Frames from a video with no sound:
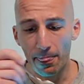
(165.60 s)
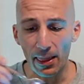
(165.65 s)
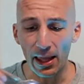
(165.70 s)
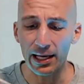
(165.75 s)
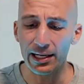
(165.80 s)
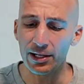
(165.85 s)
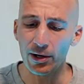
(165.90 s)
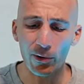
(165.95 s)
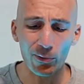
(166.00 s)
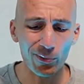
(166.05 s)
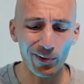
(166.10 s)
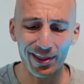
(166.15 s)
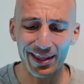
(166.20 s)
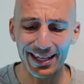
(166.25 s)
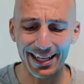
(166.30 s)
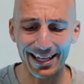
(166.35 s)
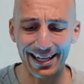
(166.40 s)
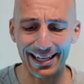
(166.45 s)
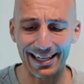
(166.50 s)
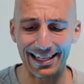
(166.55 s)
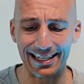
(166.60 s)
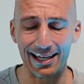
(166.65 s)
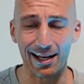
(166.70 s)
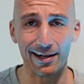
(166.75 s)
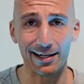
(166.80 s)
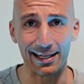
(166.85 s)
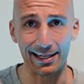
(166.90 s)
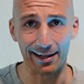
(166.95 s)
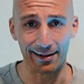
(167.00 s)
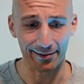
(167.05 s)
And you don't really get any
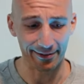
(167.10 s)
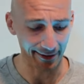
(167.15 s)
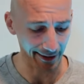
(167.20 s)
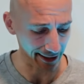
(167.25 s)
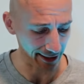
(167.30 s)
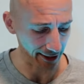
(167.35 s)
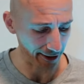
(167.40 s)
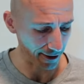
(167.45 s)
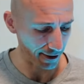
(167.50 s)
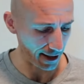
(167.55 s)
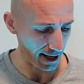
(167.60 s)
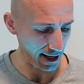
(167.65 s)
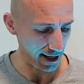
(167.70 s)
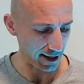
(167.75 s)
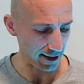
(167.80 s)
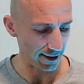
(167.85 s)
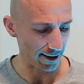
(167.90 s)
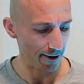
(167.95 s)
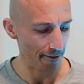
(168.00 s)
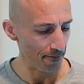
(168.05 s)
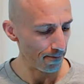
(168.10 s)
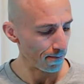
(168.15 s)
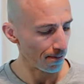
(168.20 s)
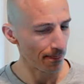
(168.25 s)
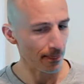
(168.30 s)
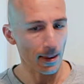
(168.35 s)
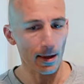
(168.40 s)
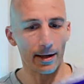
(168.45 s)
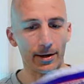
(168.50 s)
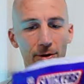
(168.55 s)
nuttiness in here, and
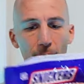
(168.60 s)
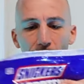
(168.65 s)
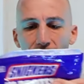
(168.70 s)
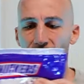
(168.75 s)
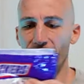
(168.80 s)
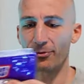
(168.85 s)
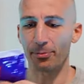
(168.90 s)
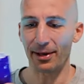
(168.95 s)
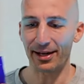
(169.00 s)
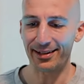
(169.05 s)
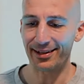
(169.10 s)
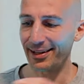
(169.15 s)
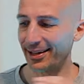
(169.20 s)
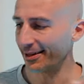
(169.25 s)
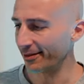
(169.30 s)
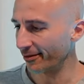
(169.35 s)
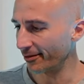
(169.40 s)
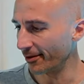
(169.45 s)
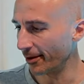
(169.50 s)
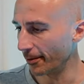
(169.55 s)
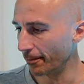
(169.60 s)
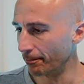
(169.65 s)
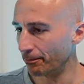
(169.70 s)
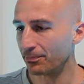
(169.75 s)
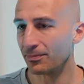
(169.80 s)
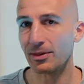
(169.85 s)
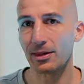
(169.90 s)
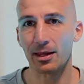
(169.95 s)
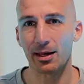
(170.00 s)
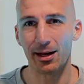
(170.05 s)
you would expect to get some,
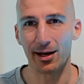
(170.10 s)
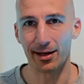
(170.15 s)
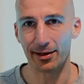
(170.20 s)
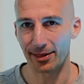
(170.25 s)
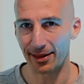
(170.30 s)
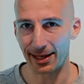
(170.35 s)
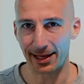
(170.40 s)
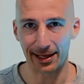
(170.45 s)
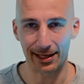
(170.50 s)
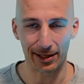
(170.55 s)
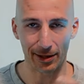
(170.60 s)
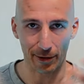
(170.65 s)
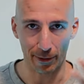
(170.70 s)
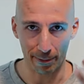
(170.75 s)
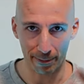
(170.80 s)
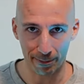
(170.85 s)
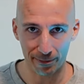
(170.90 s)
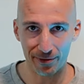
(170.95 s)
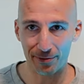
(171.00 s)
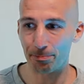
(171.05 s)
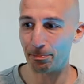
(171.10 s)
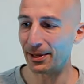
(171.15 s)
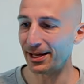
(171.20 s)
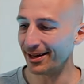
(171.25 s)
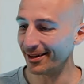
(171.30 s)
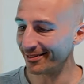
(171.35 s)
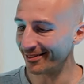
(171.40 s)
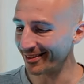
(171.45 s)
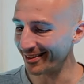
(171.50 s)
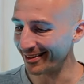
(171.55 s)
thinking
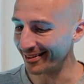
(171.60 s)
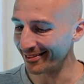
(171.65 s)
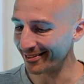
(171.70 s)
peanuts in a